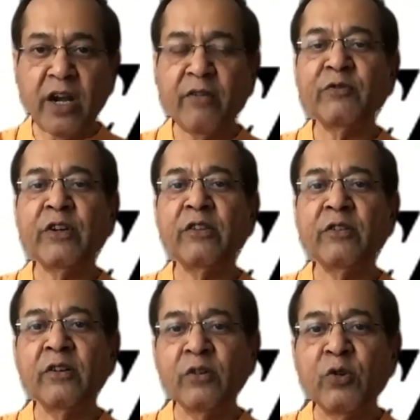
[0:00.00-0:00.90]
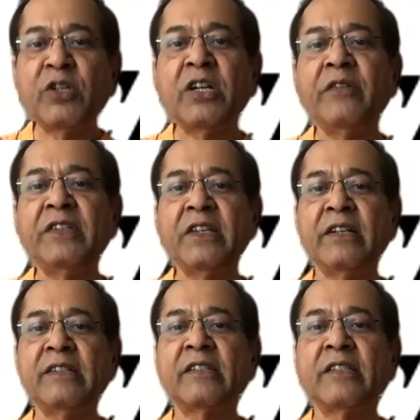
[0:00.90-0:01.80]
It was one of the good TV
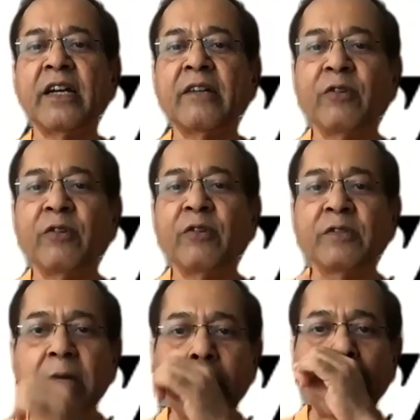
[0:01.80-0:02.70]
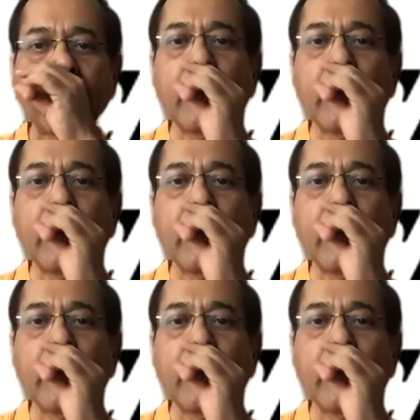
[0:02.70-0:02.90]
serials that was there.